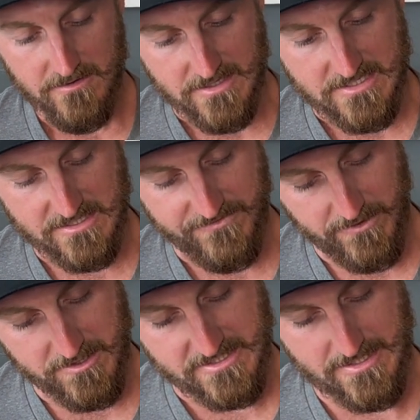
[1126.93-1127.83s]
This is
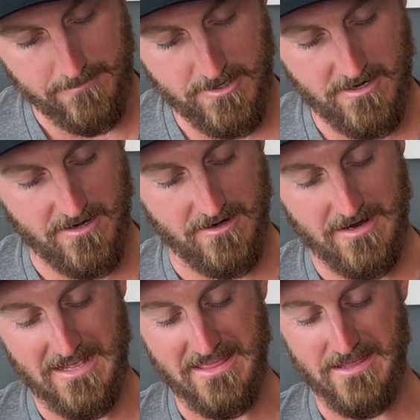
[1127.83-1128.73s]
for
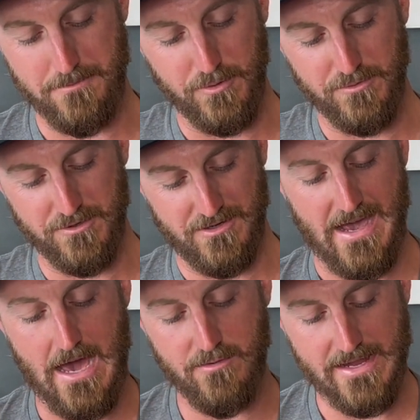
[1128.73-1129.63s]
Summer, the poodle.
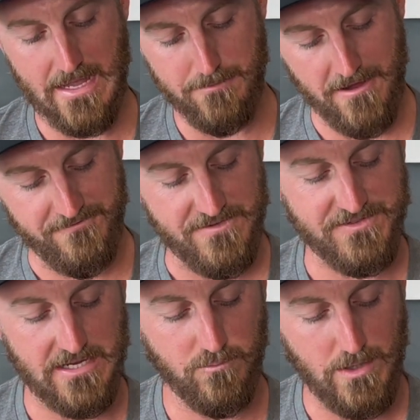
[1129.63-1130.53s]
How do I get my
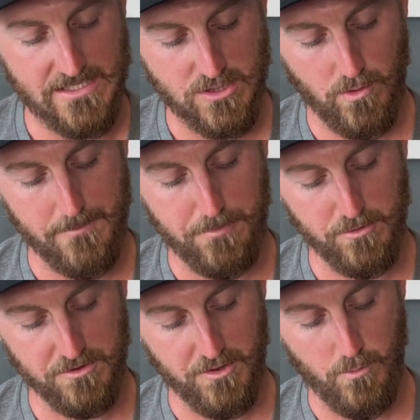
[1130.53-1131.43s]
15-week toy
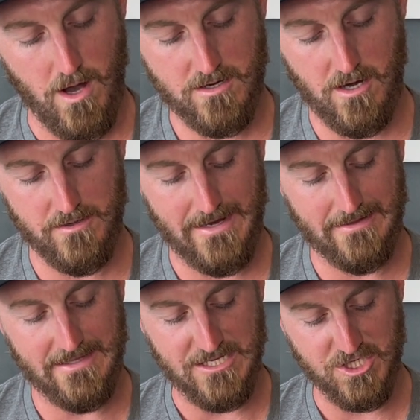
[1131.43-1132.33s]
poodle to walk on a
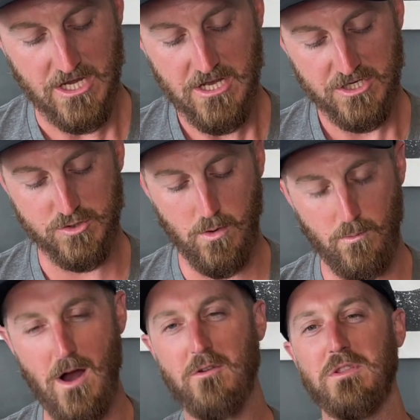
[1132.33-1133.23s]
leash? She won't
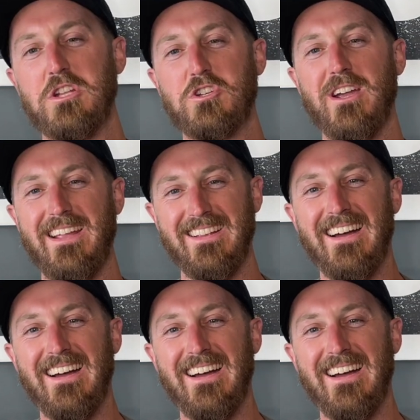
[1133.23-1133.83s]
walk with a treat.